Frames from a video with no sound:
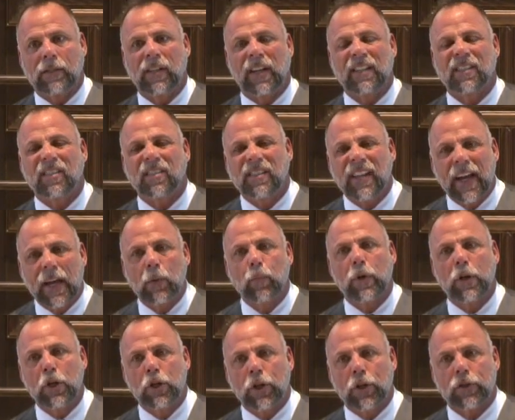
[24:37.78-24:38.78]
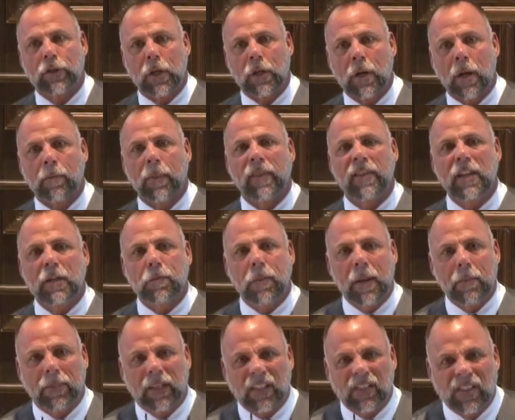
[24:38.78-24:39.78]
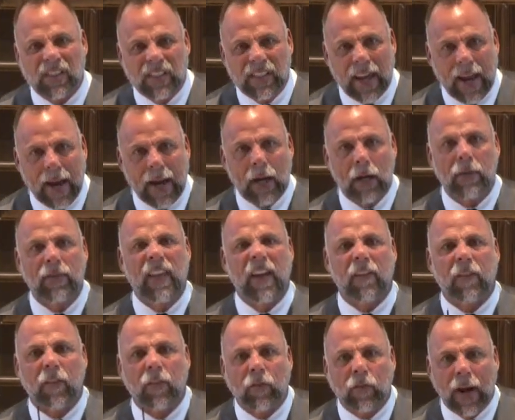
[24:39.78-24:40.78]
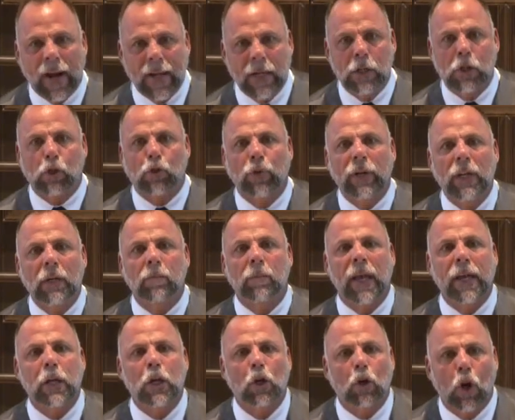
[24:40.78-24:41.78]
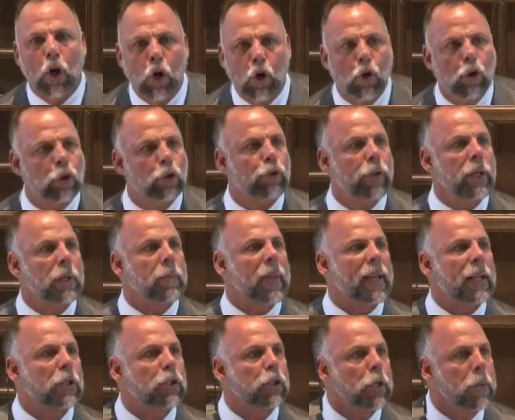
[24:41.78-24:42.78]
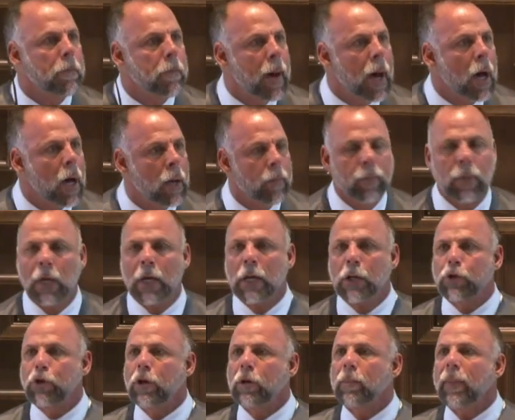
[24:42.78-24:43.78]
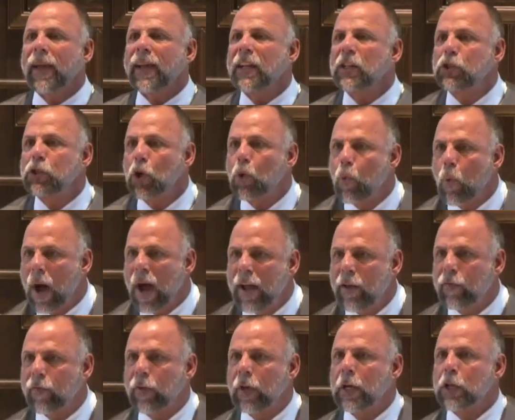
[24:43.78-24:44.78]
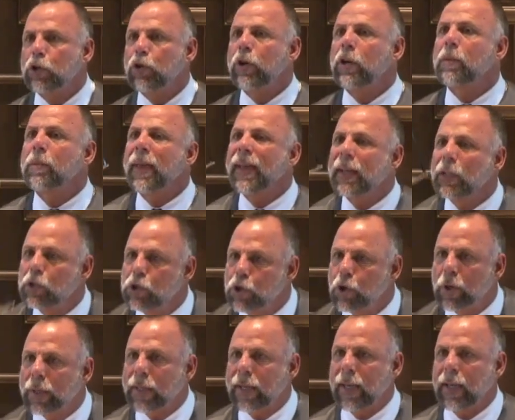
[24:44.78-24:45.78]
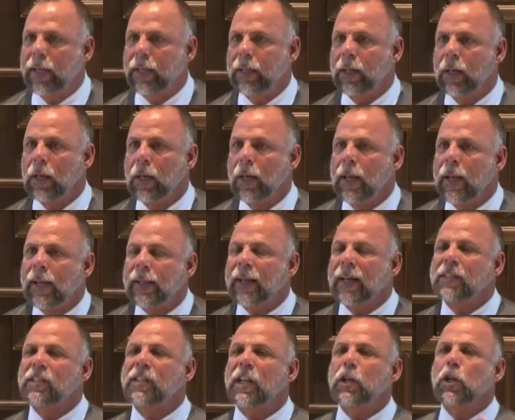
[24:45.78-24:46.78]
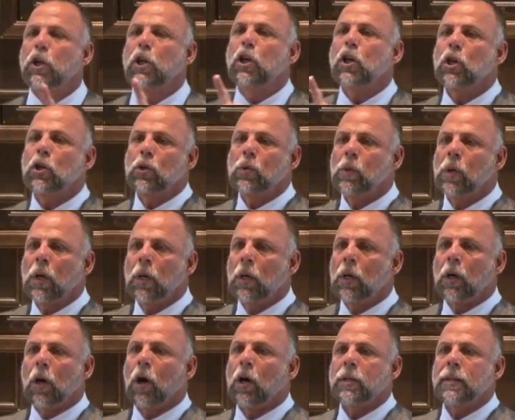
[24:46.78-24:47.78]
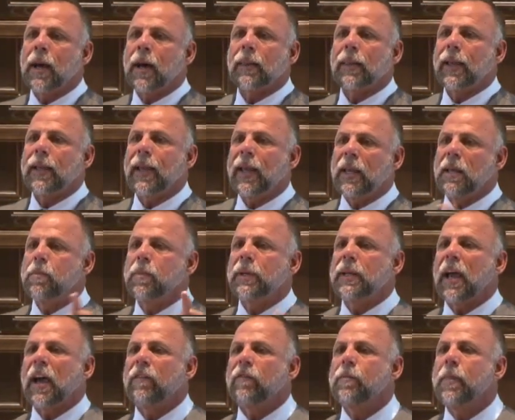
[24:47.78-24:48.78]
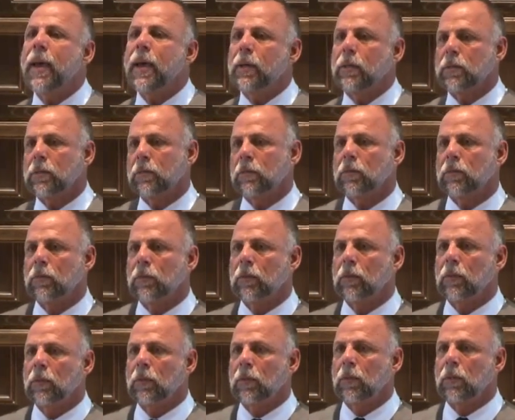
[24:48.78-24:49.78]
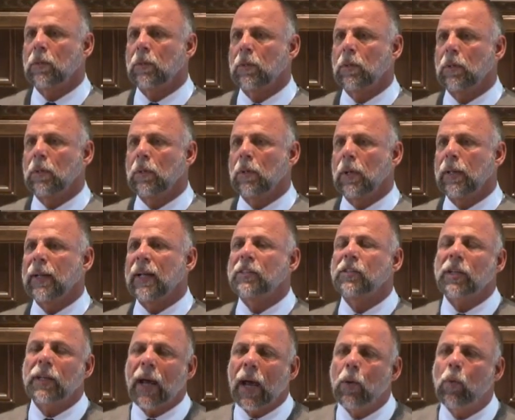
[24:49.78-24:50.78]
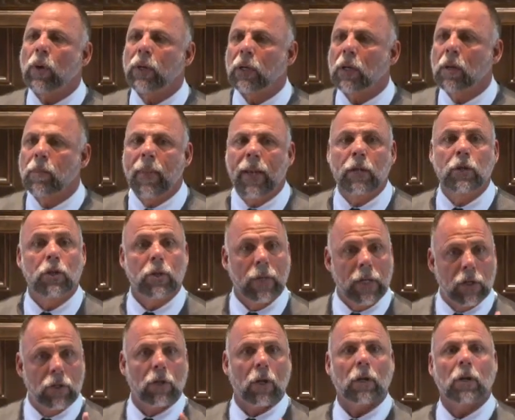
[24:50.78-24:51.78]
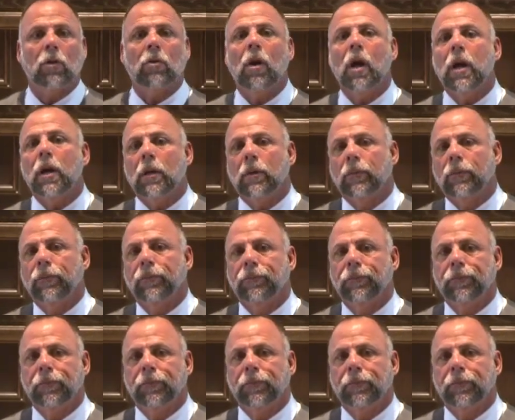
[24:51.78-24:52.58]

I said, sad when you're just a number. These people are scared. They're frightened. Treat them like your own. Treat them like it's your mom. Treat them like it's your wife. Treat them like it's your kid. And I said, You are not like anybody I've met. And I said, I want to commend you. He started crying.